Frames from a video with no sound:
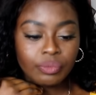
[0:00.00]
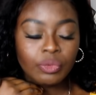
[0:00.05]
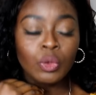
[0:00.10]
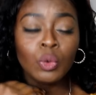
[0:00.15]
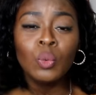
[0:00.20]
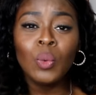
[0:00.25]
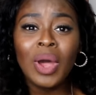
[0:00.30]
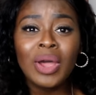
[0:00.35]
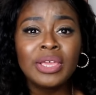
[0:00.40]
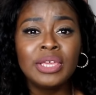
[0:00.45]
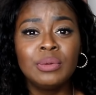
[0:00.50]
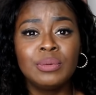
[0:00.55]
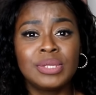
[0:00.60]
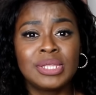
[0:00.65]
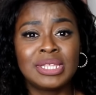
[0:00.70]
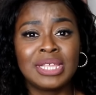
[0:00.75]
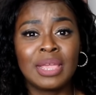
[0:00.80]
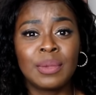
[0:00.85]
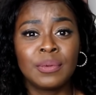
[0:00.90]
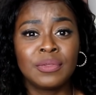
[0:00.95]
while he was
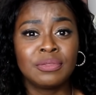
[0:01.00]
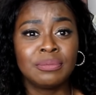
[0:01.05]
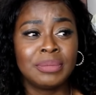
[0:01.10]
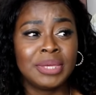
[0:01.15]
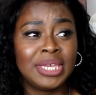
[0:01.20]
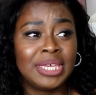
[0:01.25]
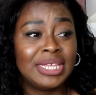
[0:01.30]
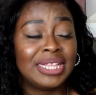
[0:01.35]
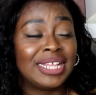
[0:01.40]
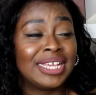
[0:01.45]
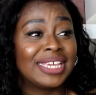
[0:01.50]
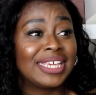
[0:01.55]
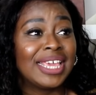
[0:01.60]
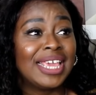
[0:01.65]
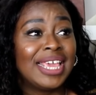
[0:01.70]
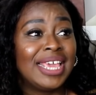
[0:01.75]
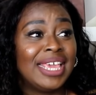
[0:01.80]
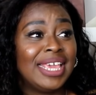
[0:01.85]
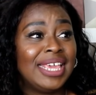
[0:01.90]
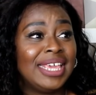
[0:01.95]
staying with me. Like,
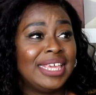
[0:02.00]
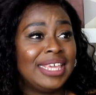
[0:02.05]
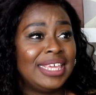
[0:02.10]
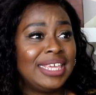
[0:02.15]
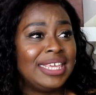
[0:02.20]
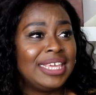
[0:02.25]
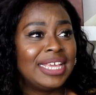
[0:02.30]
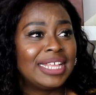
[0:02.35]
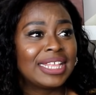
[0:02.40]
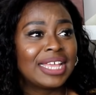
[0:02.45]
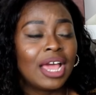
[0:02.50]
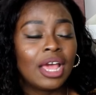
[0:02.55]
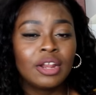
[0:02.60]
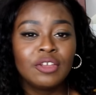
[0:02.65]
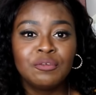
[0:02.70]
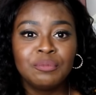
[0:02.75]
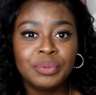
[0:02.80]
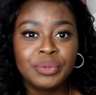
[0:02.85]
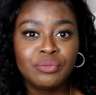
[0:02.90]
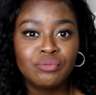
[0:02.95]
he had kind
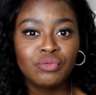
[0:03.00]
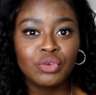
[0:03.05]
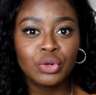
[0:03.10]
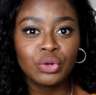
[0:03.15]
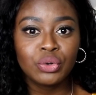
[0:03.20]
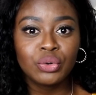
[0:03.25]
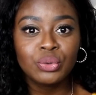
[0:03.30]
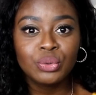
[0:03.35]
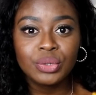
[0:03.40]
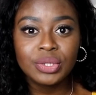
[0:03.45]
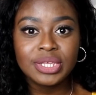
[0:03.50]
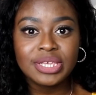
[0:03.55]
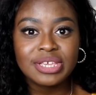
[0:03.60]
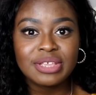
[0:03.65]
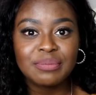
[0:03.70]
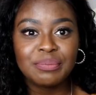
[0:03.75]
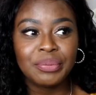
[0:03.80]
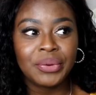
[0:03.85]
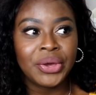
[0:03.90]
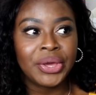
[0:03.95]
of been
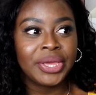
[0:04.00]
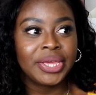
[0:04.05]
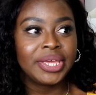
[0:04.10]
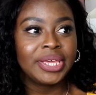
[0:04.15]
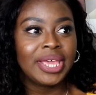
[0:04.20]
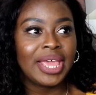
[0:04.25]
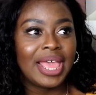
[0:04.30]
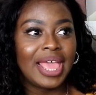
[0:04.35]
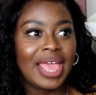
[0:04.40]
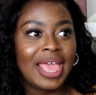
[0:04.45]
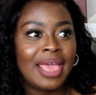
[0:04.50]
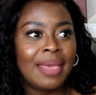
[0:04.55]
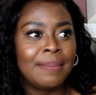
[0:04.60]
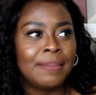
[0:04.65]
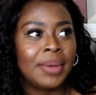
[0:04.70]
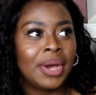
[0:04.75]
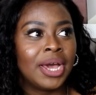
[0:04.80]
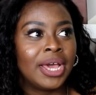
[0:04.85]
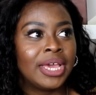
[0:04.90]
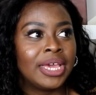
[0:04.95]
recruited by
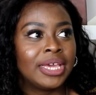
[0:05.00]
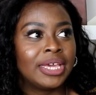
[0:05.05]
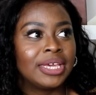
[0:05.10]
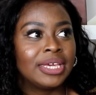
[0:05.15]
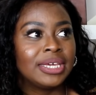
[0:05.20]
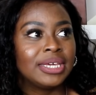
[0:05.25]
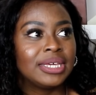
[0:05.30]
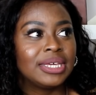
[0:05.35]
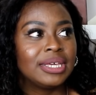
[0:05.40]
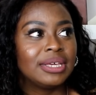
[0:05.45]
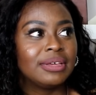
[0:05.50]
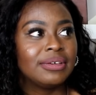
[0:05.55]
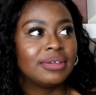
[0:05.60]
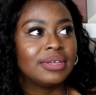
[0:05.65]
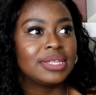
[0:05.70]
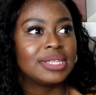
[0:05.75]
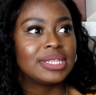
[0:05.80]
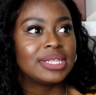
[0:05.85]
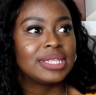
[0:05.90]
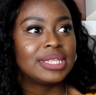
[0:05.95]

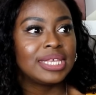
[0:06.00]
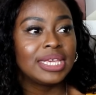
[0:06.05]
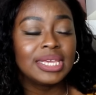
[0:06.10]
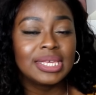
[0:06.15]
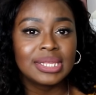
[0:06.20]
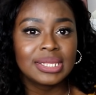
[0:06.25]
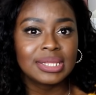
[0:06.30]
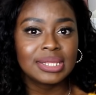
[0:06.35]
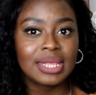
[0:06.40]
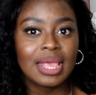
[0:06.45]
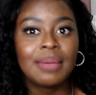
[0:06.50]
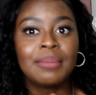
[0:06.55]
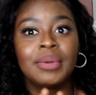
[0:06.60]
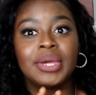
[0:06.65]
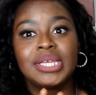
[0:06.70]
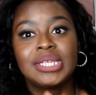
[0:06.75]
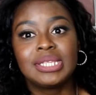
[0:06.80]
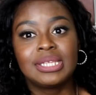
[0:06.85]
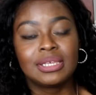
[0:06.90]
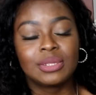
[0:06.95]

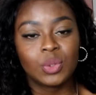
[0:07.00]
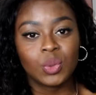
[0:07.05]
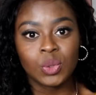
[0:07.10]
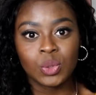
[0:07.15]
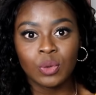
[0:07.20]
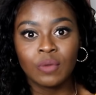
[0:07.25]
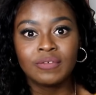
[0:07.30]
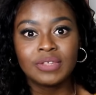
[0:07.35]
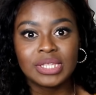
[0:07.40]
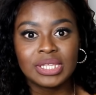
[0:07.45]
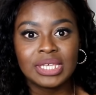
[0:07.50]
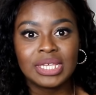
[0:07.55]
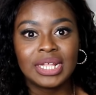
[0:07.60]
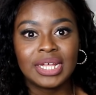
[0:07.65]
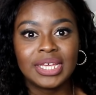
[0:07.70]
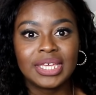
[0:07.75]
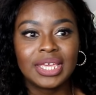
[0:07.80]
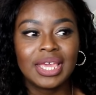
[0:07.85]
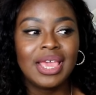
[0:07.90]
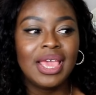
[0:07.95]
MI6, which is obviously
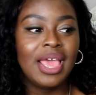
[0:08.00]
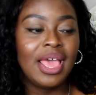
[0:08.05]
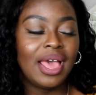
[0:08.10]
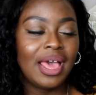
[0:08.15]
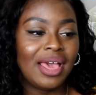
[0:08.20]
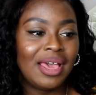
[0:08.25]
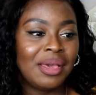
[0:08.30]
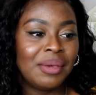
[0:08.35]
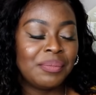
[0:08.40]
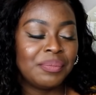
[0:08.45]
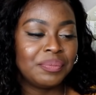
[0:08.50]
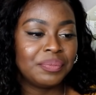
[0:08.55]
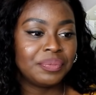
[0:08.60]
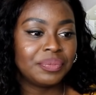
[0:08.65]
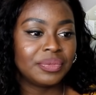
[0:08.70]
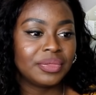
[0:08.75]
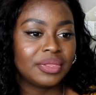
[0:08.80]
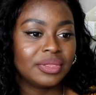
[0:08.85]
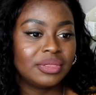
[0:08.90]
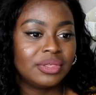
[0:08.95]
like
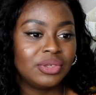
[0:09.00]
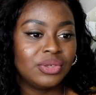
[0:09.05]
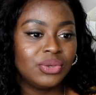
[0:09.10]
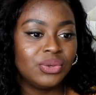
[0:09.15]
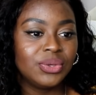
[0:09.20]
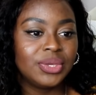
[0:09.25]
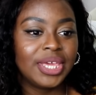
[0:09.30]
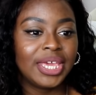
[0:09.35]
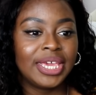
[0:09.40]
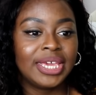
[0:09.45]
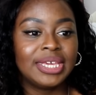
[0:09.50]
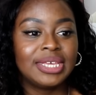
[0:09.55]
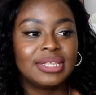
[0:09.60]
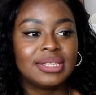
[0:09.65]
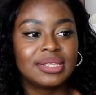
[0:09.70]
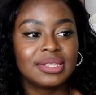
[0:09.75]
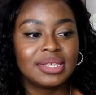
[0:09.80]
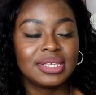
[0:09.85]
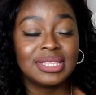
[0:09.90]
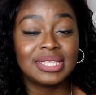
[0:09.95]
the
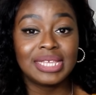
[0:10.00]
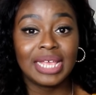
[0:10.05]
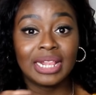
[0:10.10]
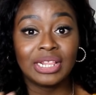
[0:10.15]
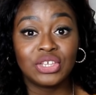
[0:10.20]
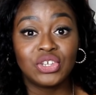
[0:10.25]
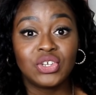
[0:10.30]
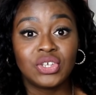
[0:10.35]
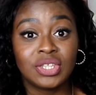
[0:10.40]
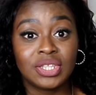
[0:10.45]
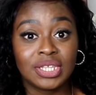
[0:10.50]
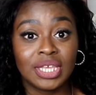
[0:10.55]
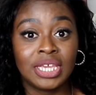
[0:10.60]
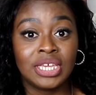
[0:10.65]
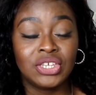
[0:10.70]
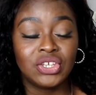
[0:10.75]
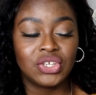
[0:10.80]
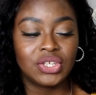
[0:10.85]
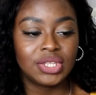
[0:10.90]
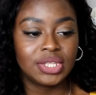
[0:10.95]
UK's intelligence
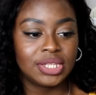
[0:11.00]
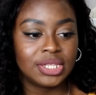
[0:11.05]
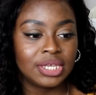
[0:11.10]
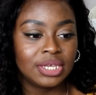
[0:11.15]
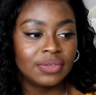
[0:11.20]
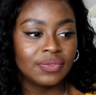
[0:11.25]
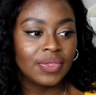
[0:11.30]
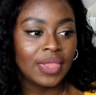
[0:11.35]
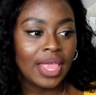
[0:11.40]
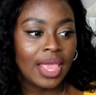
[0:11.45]
agency.